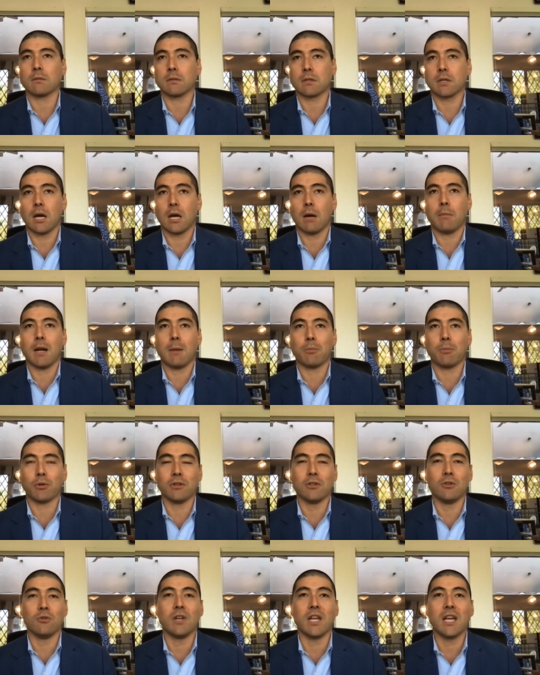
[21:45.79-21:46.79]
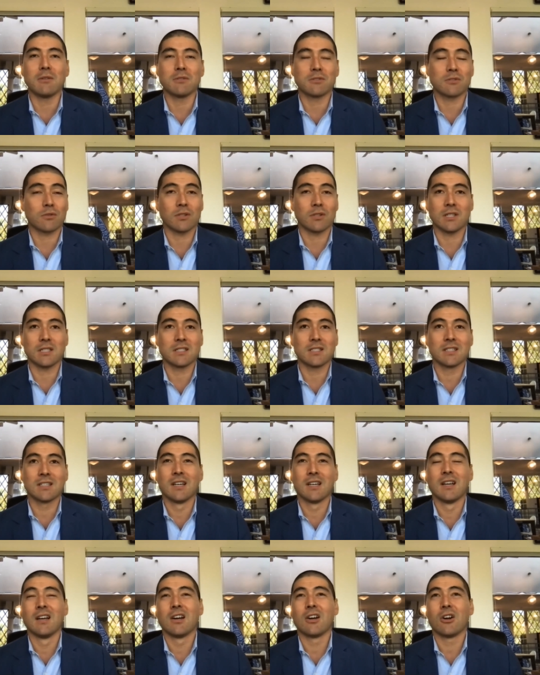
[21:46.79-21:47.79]
coming up with new names for these
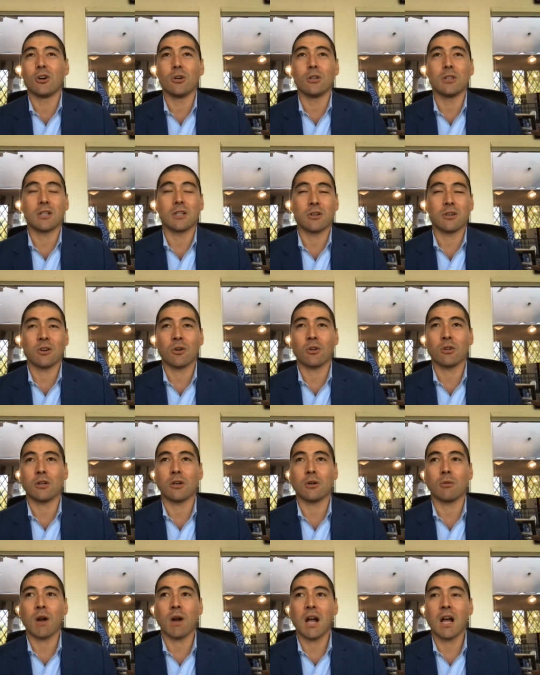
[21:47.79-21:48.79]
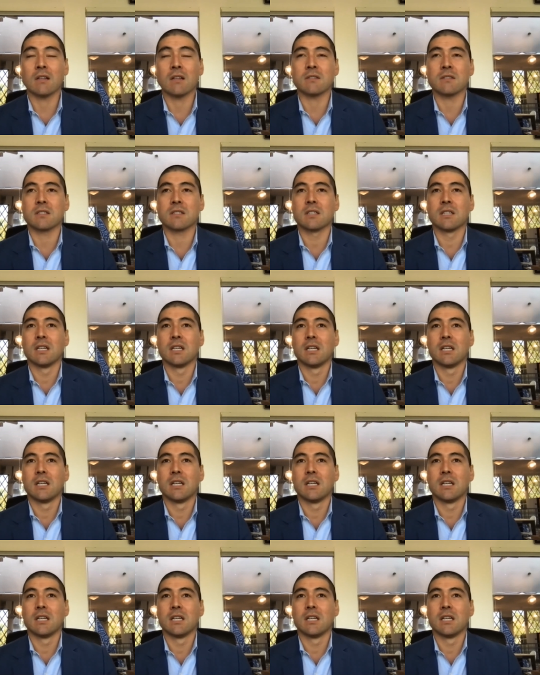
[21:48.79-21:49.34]
earlier and earlier rounds.